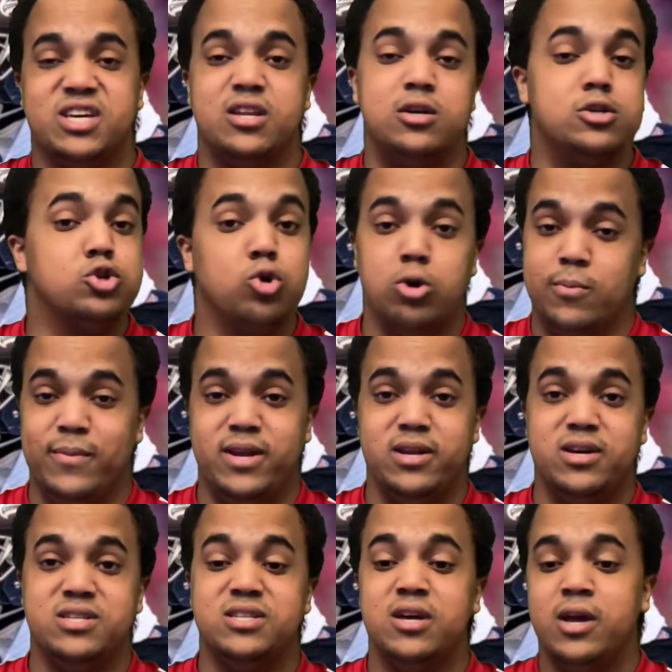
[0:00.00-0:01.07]
going to torment
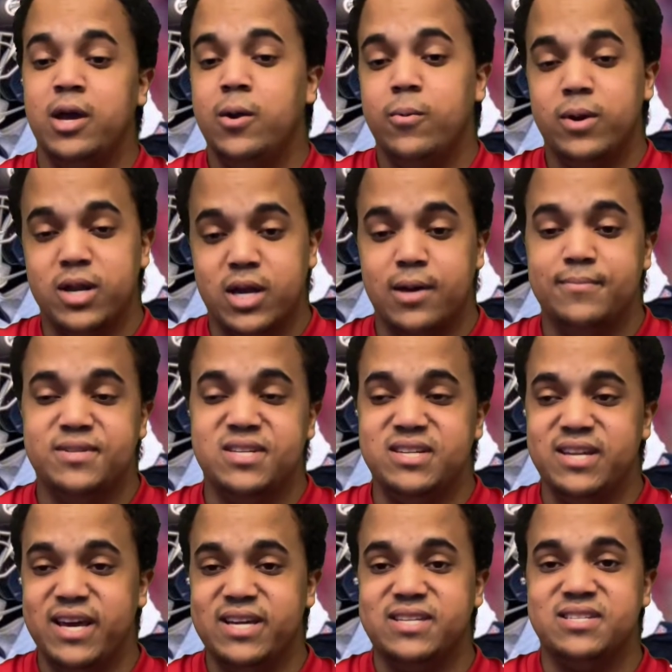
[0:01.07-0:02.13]
us when it comes to
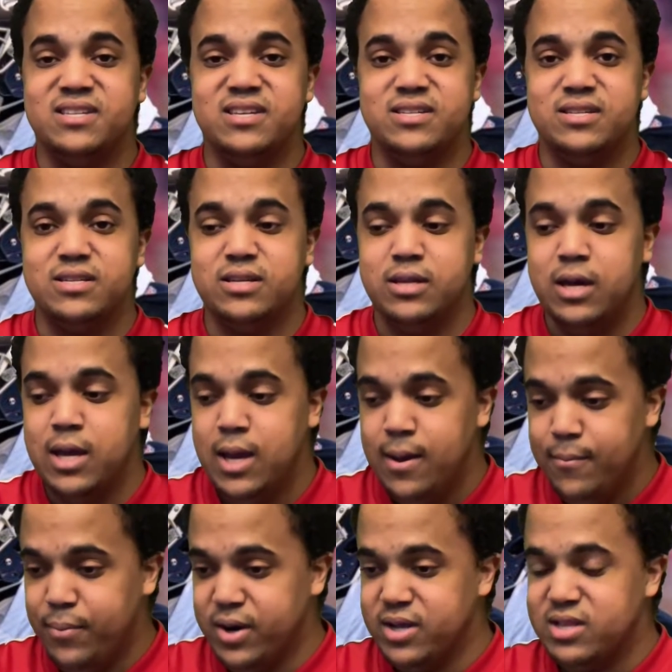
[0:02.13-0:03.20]
next season.
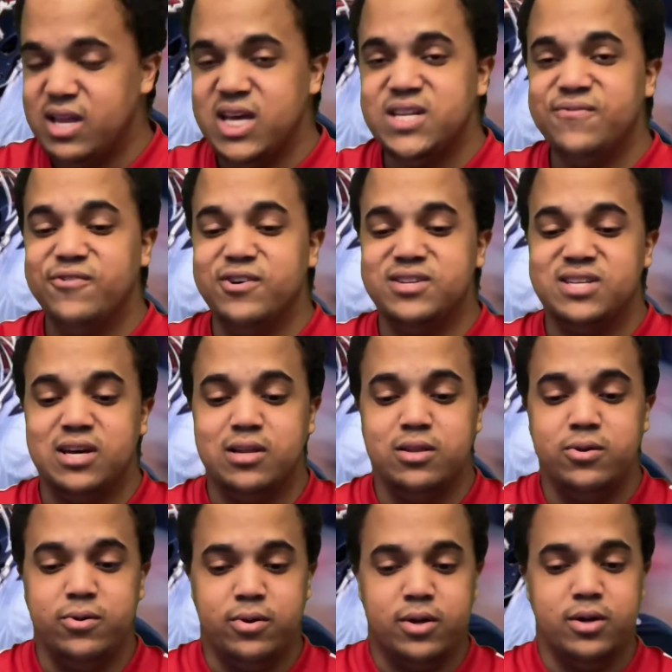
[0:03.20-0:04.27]
But that's Foyesa
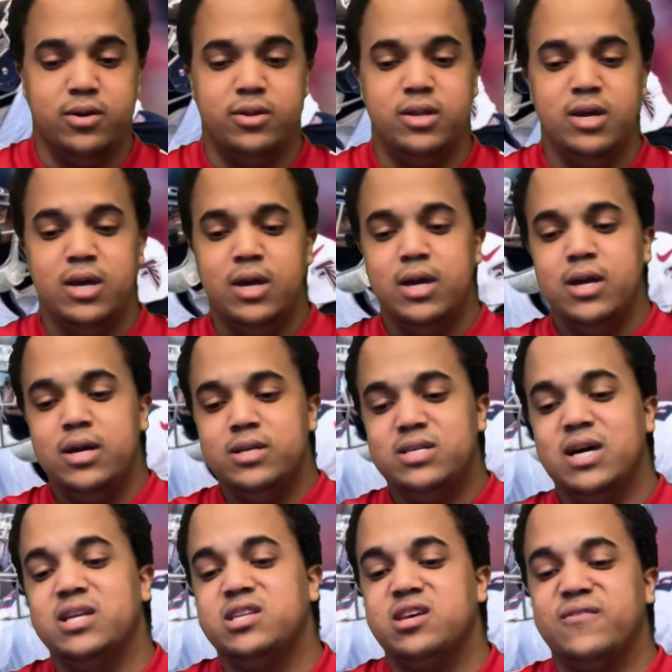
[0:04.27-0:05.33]
Lukum.
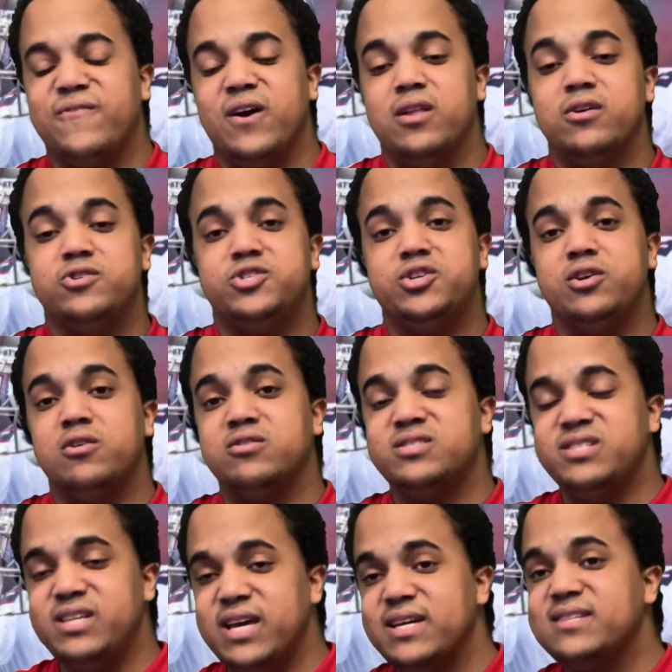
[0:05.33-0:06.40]
Dante Fowler Jr.'s
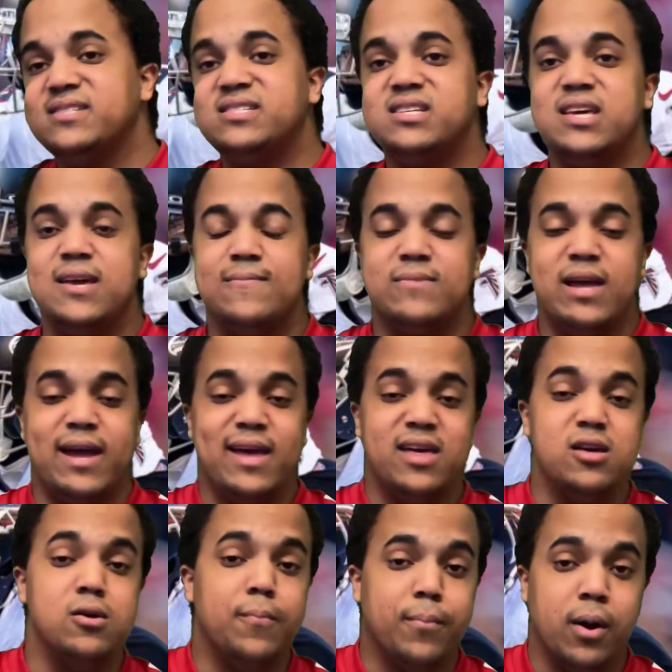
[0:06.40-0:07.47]
next team that
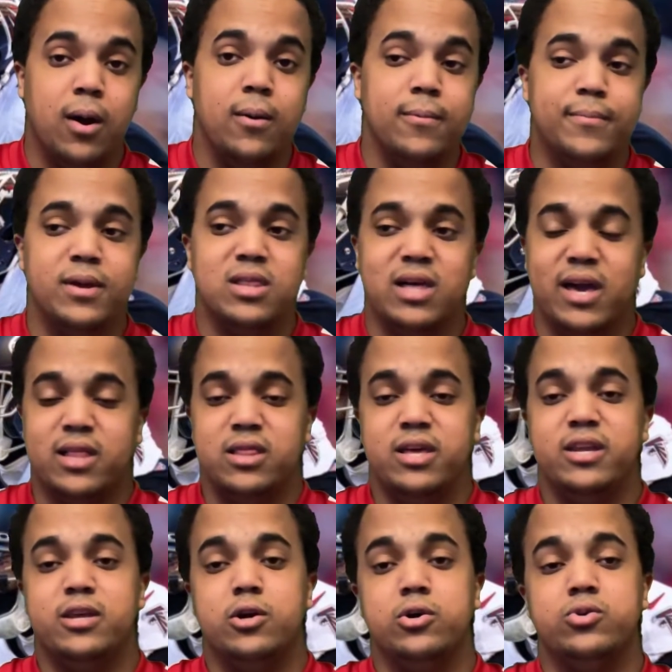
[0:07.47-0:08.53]
he'll probably likely
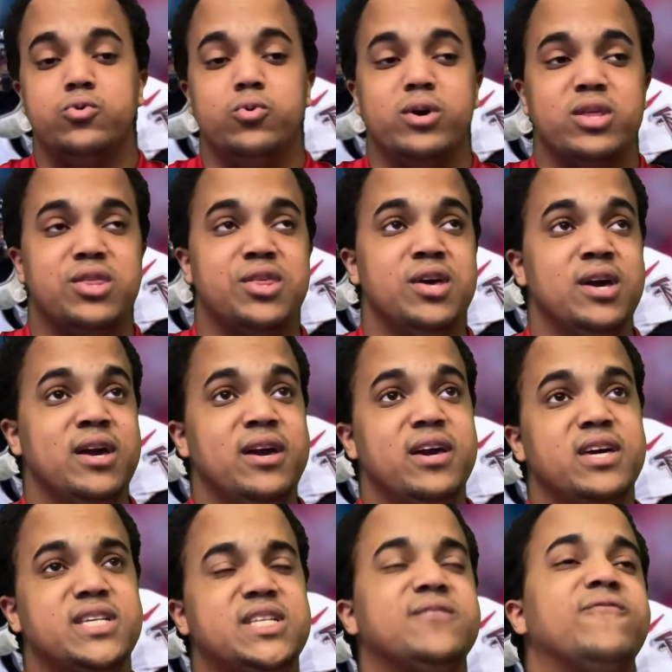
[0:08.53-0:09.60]
to go with
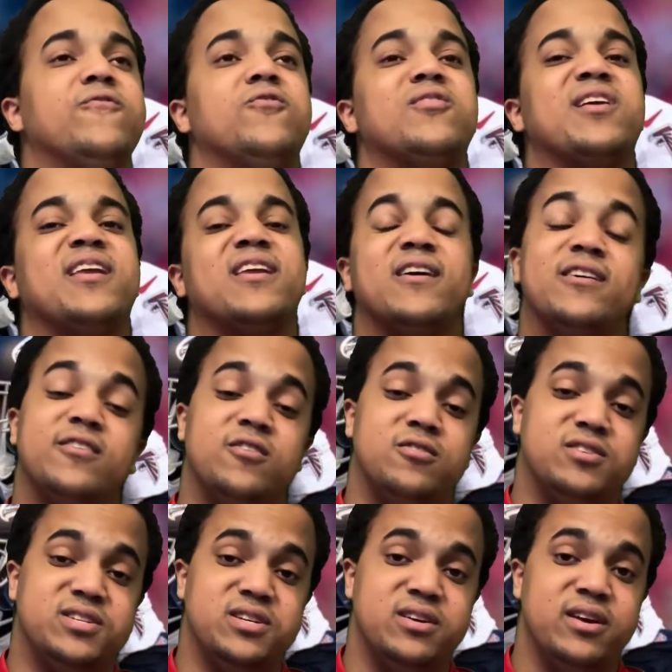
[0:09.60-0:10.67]
is the
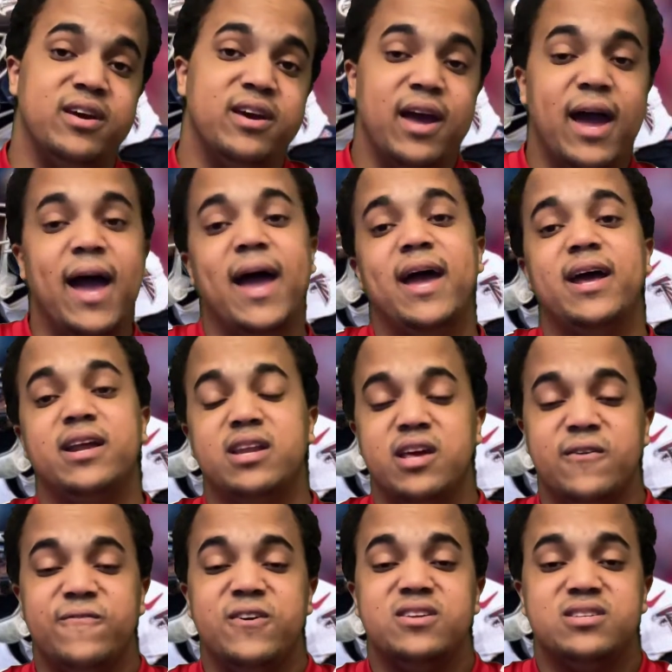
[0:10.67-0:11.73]
49ers. And
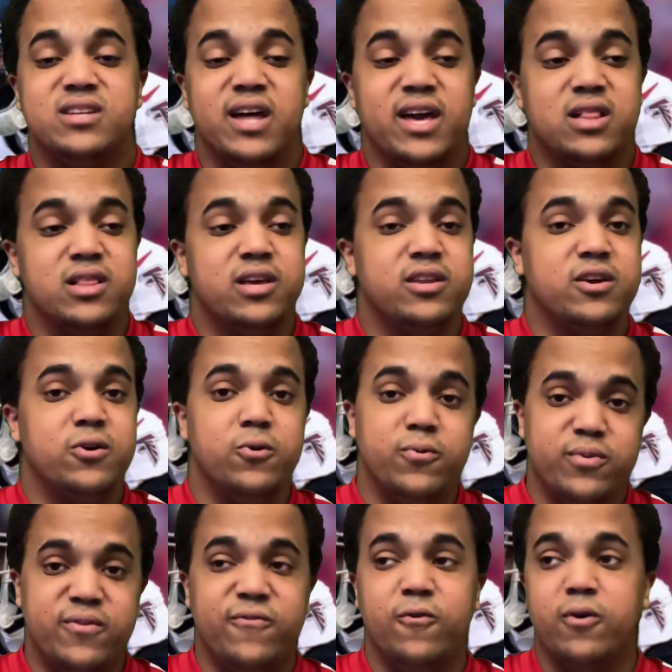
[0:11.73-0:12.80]
if he's likely to go
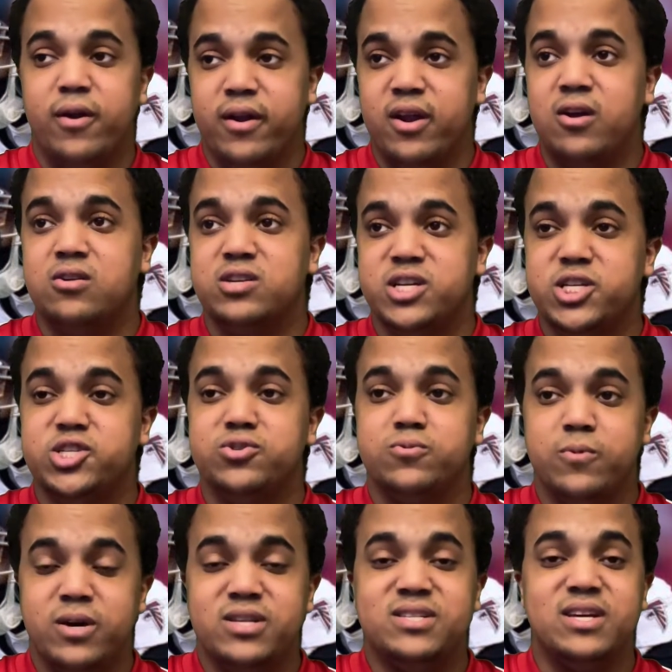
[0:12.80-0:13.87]
with the 49ers, I just
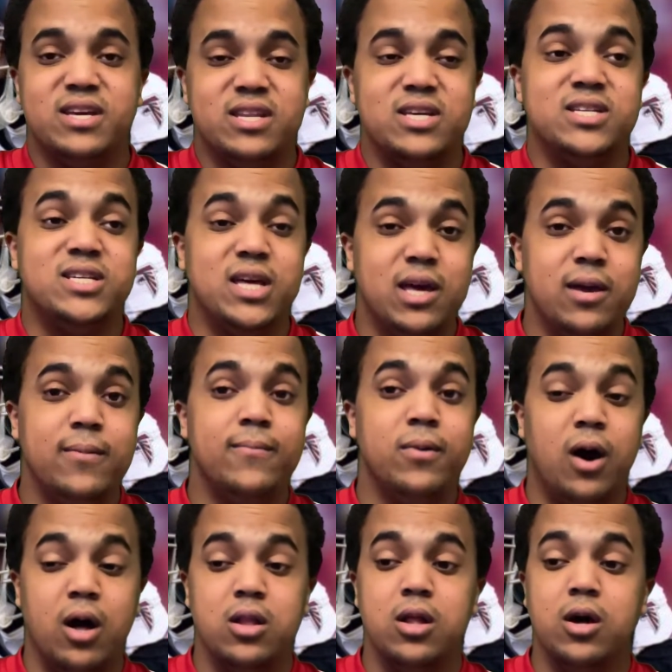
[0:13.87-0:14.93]
want to say this. Him,
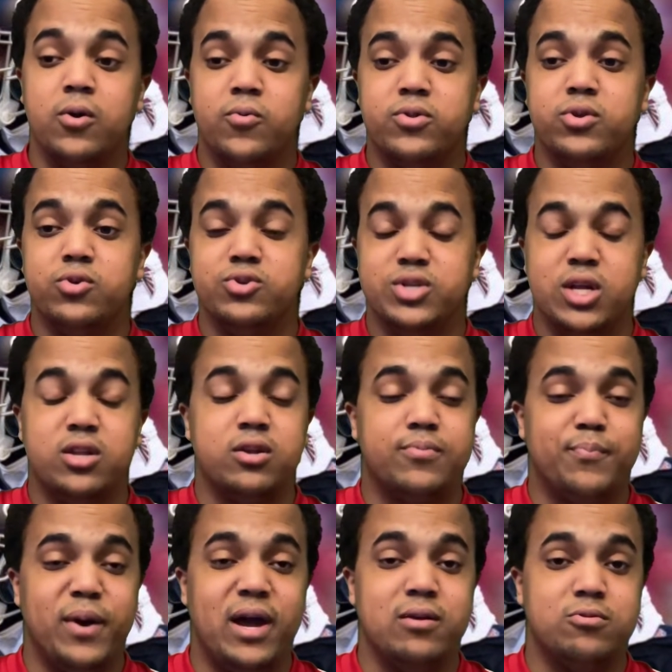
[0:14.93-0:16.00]
along with those other
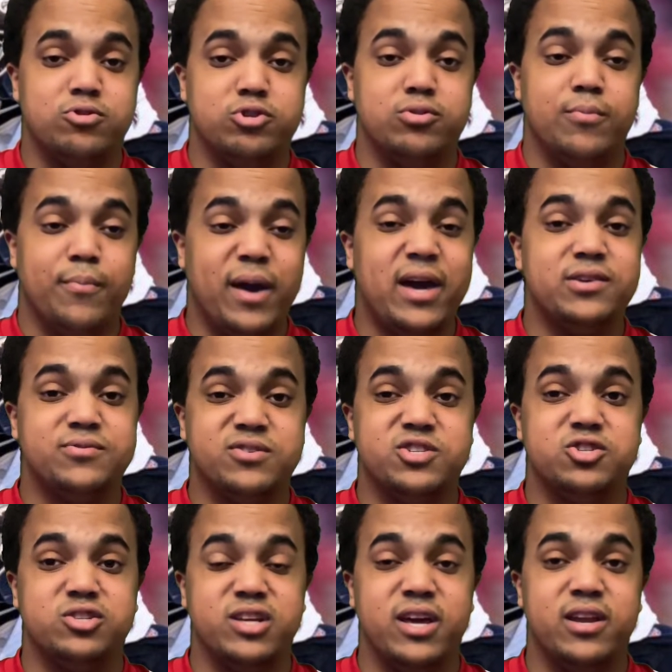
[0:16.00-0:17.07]
pass
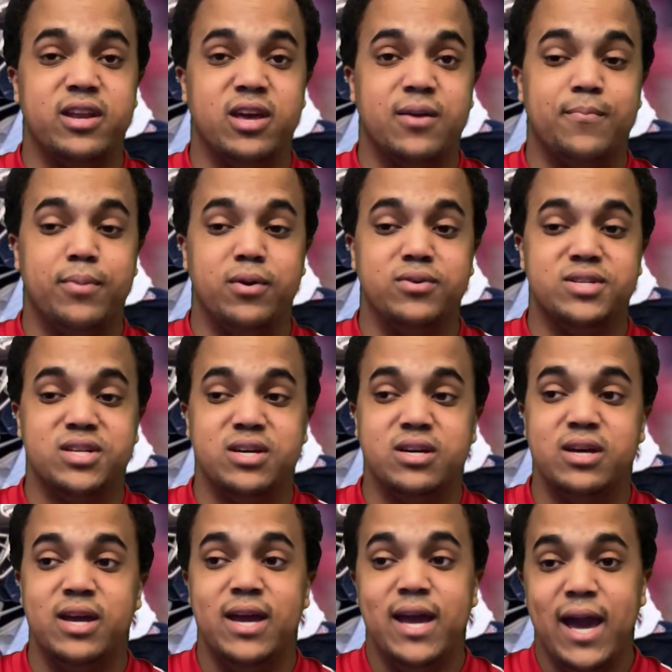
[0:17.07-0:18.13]
rushers like Nick
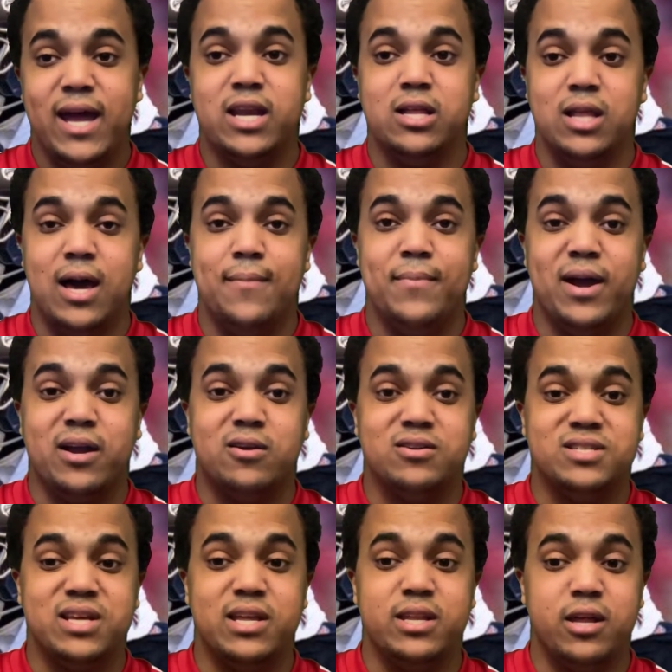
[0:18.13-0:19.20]
Bosa and the linebackers
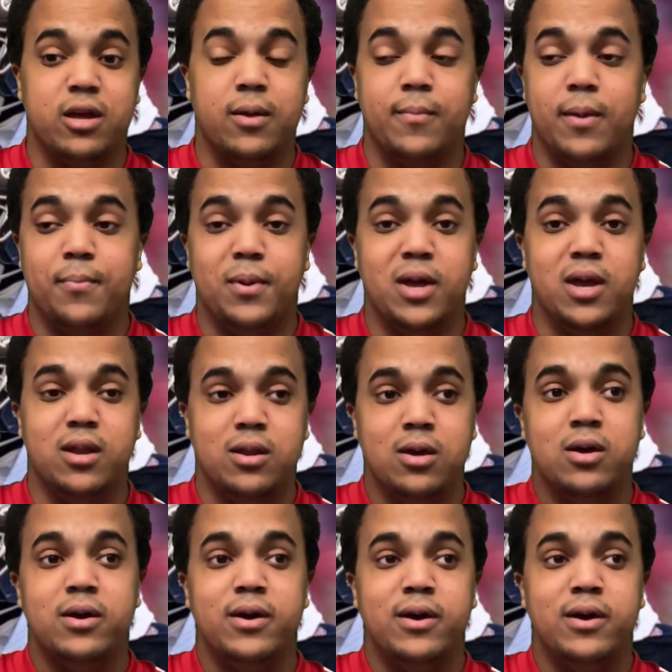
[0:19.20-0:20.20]
that they'd be playing,